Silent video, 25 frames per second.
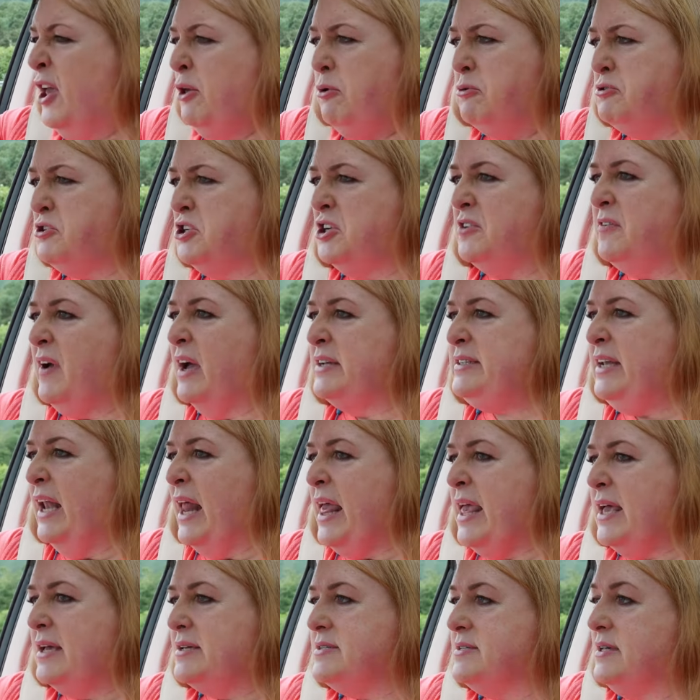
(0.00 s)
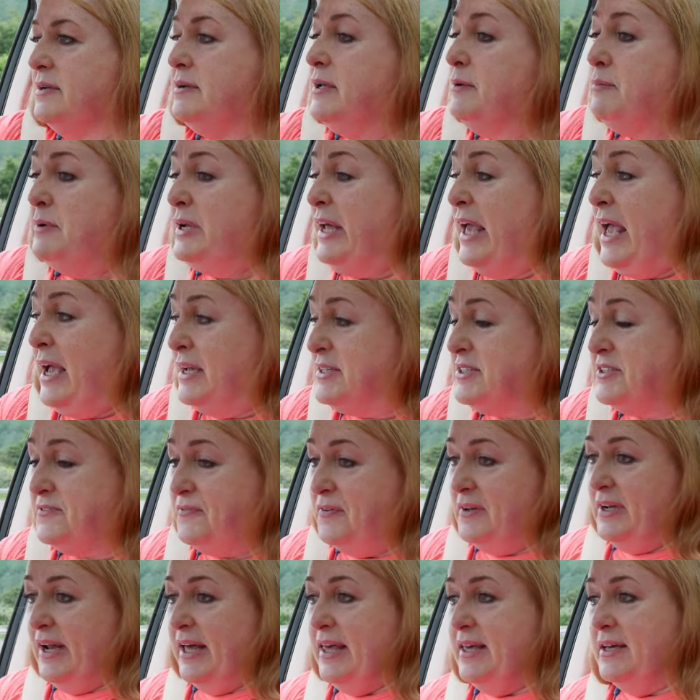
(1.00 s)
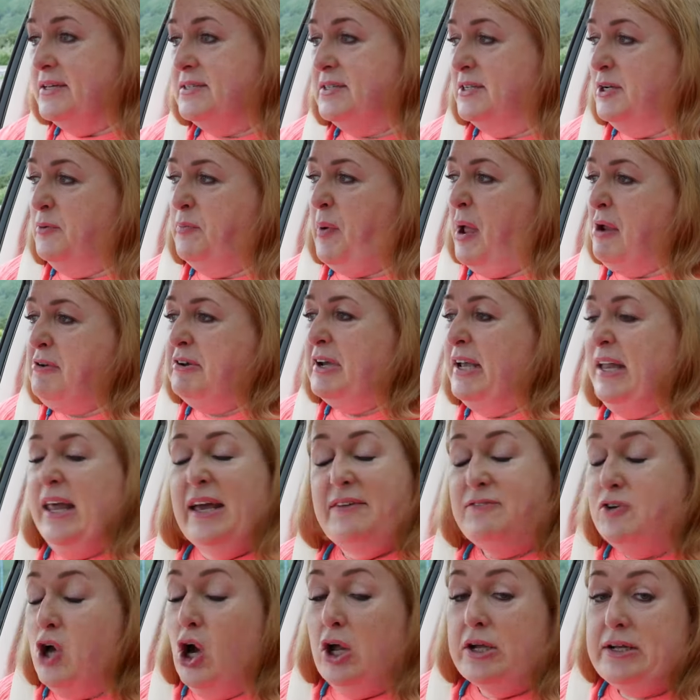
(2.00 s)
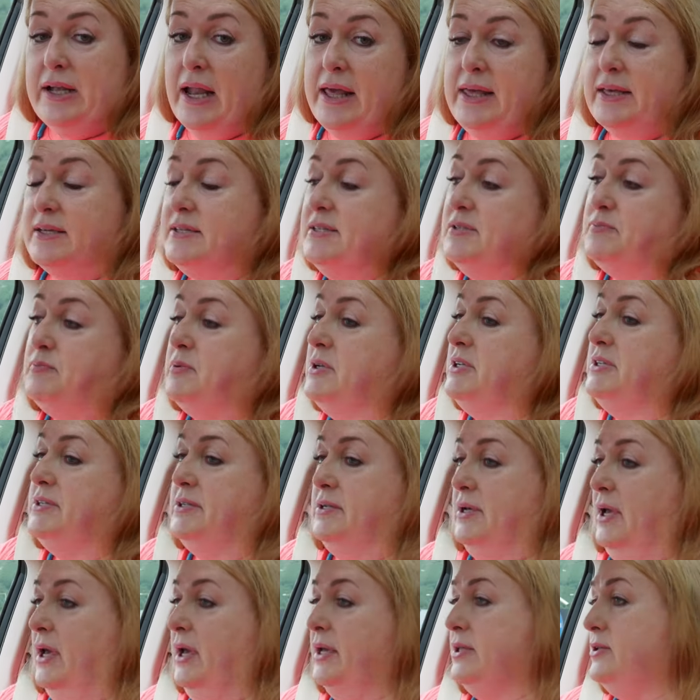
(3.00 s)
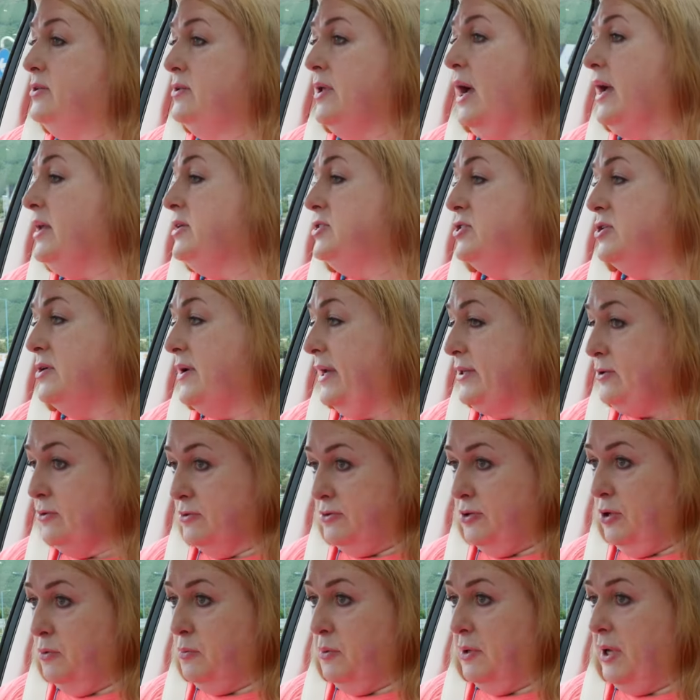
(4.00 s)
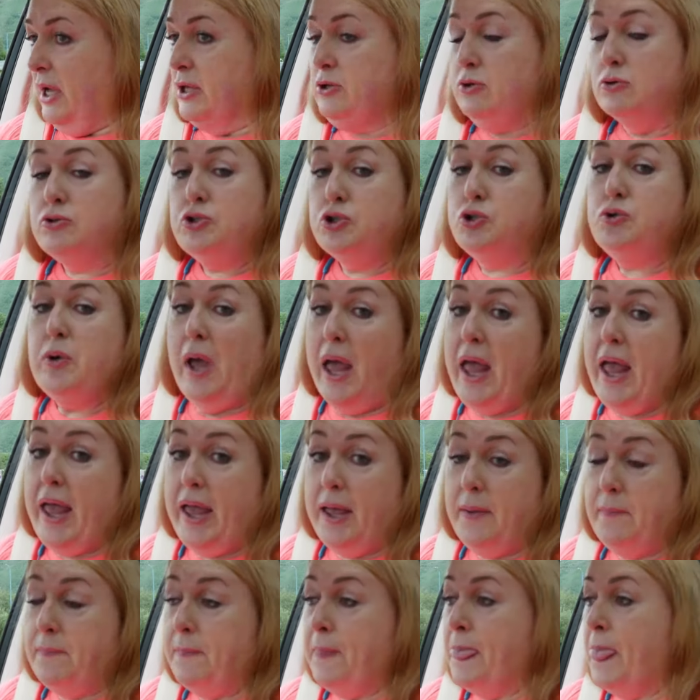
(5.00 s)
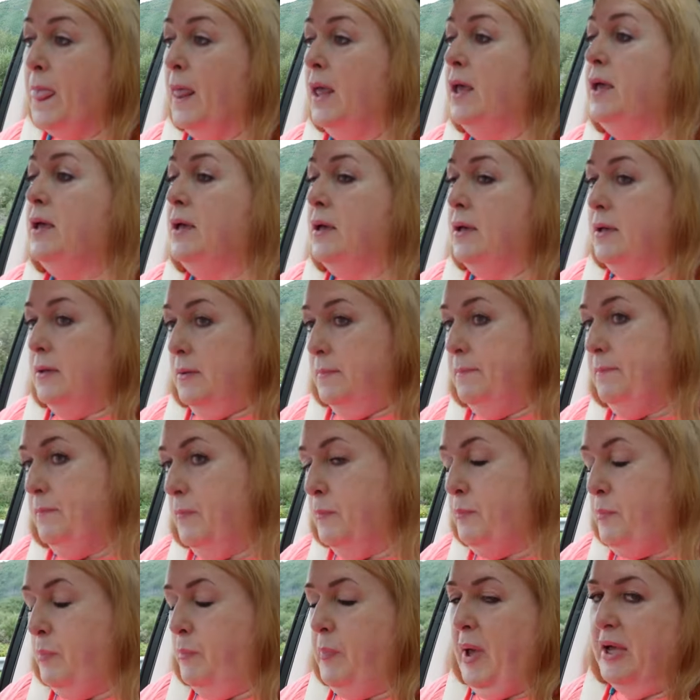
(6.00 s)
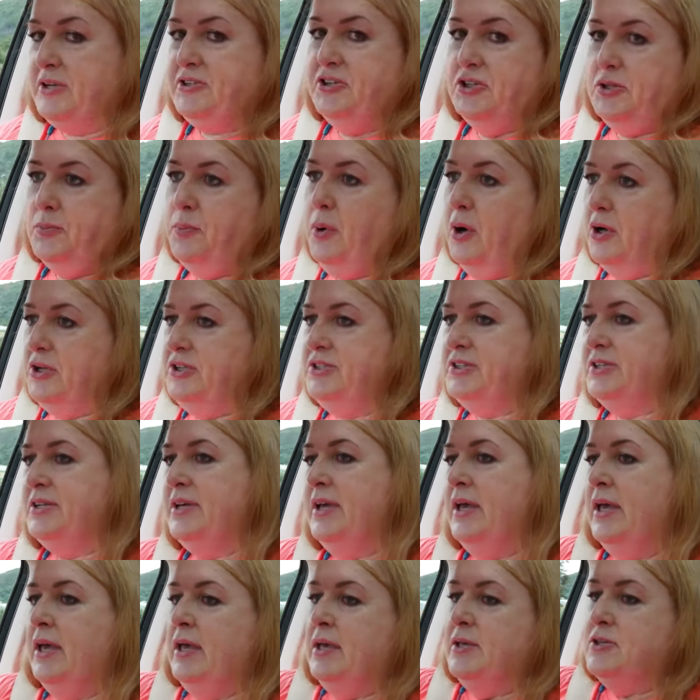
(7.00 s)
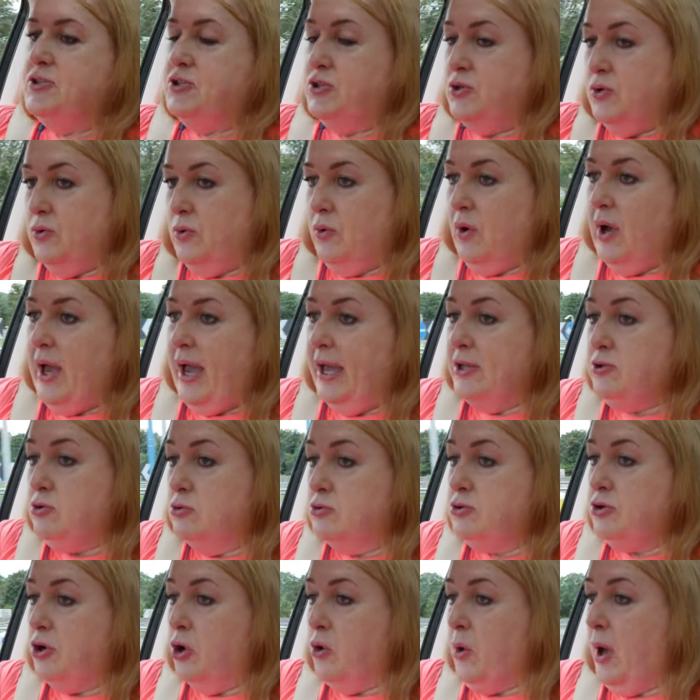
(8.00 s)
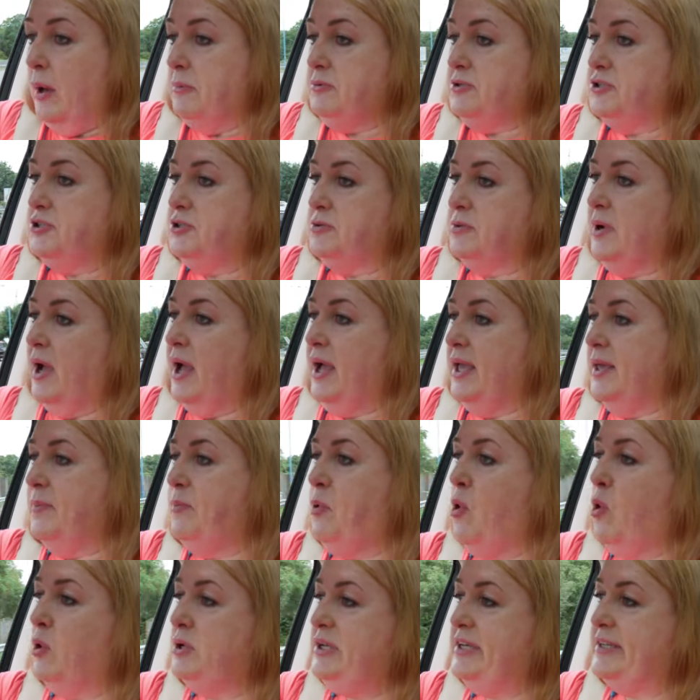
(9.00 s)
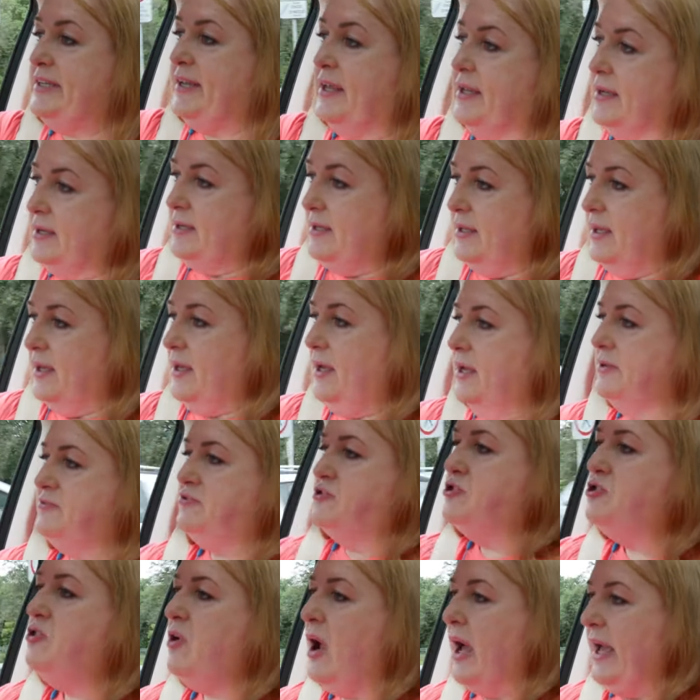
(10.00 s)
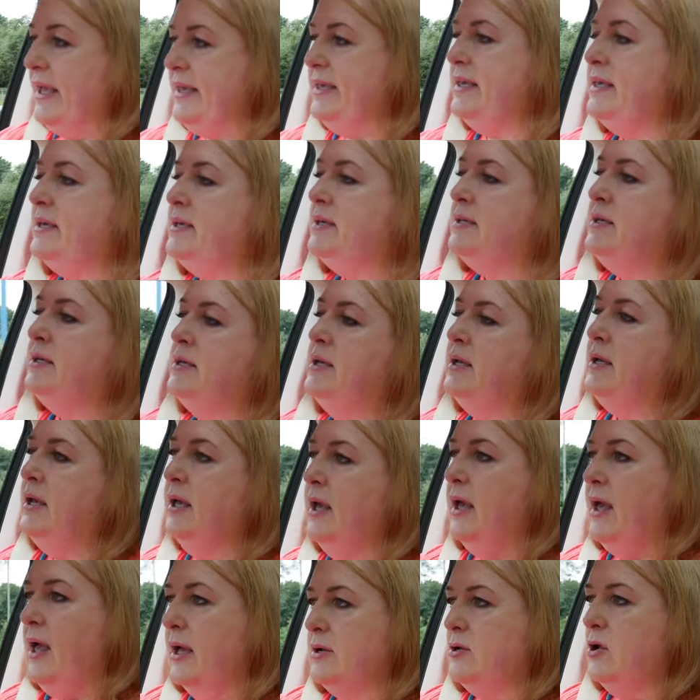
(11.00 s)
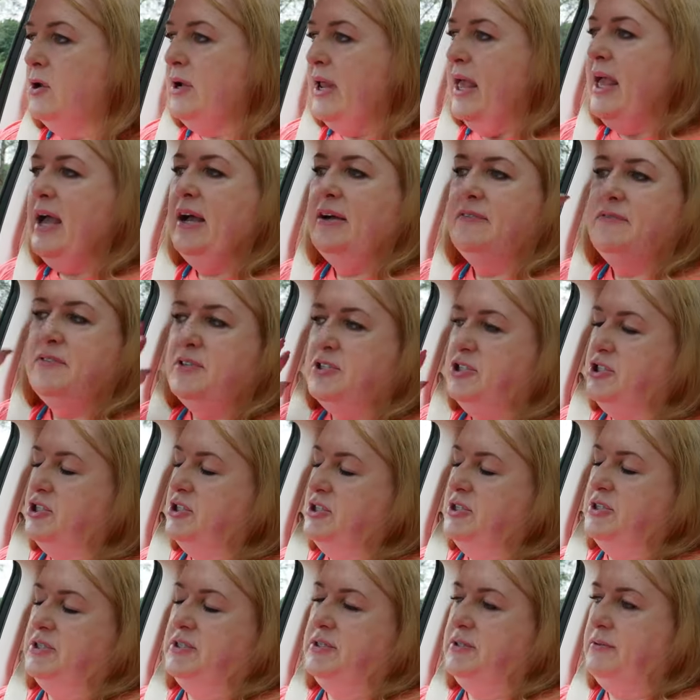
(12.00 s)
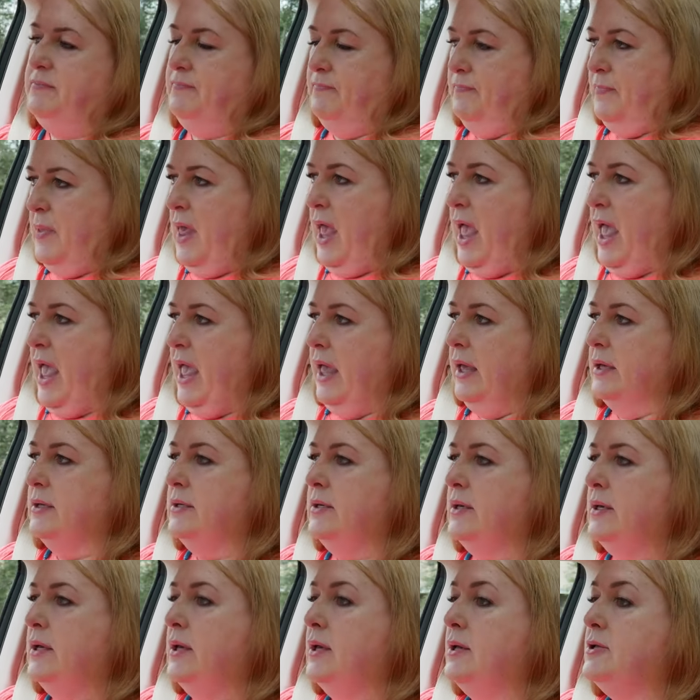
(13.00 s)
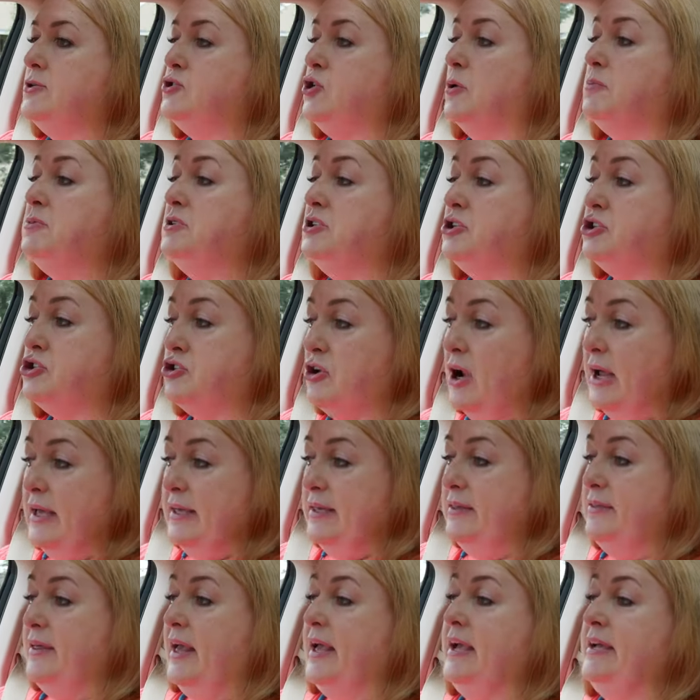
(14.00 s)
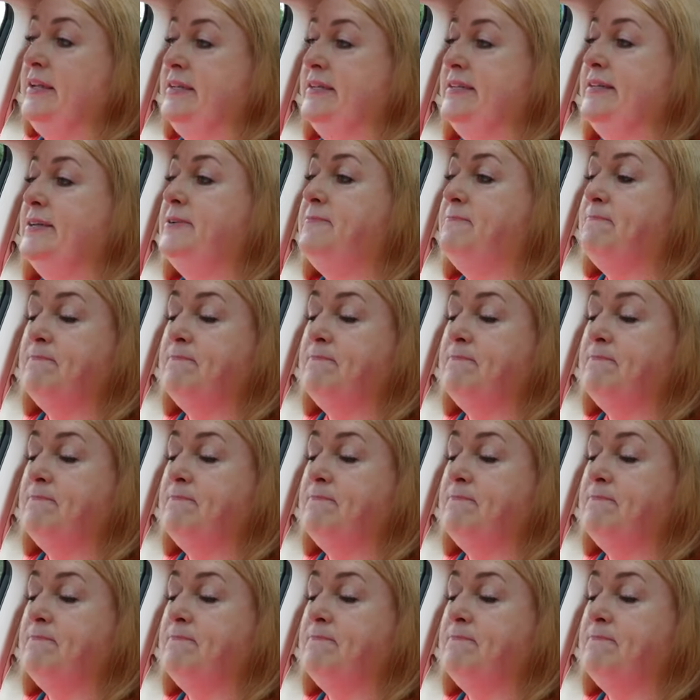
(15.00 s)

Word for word: You should have had layers. I'm like, Well, I asked for layers, and apparently I've got layers. But I, I so I don't know, I don't do hair. Back to the point. So I don't know how to do a high ponytail. I try, and all I have is just hair. So I'm going to try that